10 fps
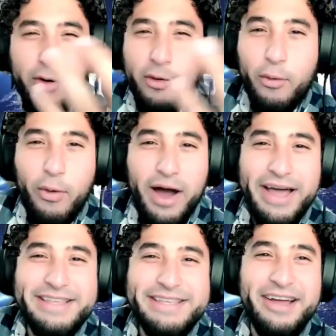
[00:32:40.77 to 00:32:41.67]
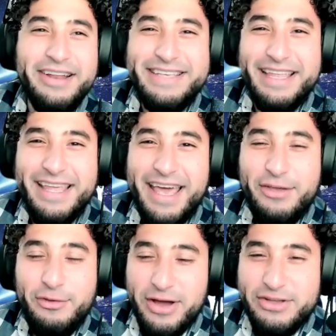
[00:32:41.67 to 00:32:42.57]
what? How does that?
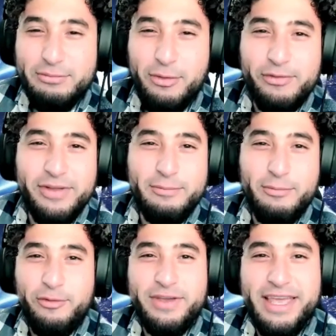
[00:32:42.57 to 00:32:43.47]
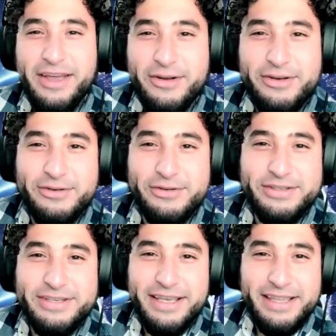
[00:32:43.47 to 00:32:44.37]
You guys are both like movie characters.